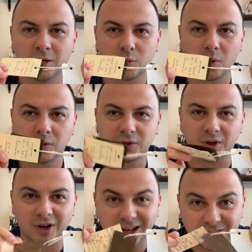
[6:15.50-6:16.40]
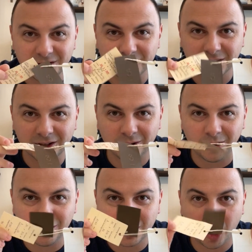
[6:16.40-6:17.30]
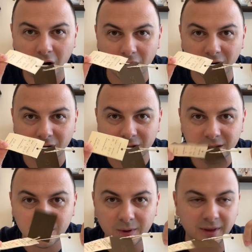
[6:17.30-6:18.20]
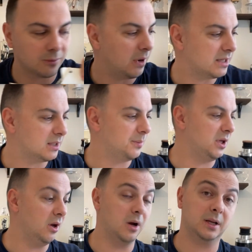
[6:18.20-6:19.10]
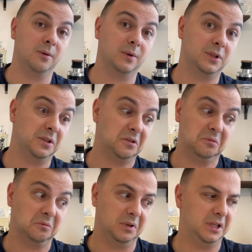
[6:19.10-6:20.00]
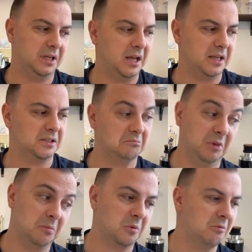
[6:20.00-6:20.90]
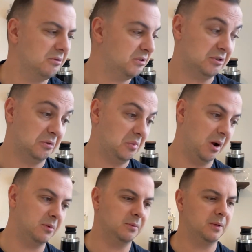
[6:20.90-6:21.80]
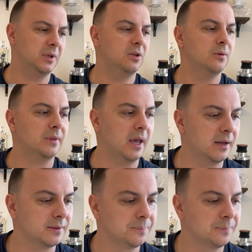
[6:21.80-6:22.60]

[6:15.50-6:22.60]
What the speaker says: roaster gives you a little card with a recipe on it, which is really nice. A lot more roasters should probably be doing that.